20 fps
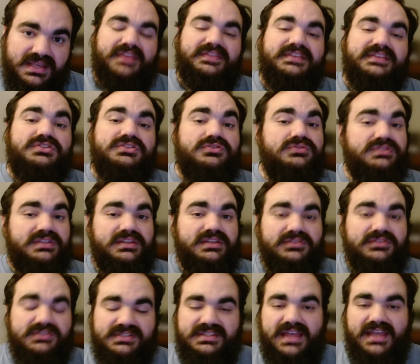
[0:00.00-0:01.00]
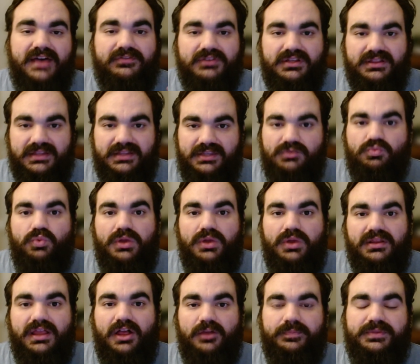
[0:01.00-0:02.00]
And these two skills definitely
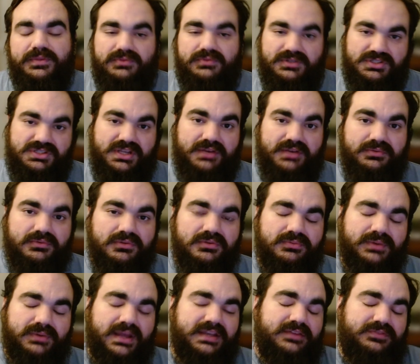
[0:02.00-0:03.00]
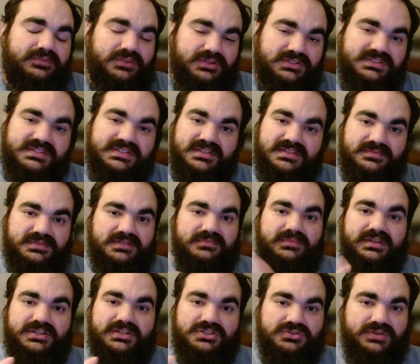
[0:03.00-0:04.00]
will help you in general, right? If you're a systems
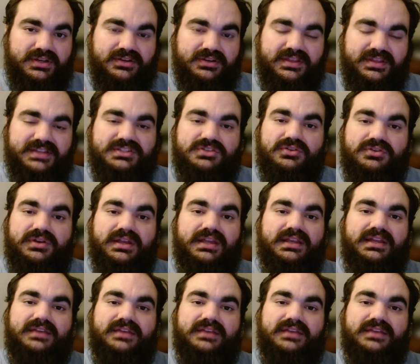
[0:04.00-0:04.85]
administrator, that's great.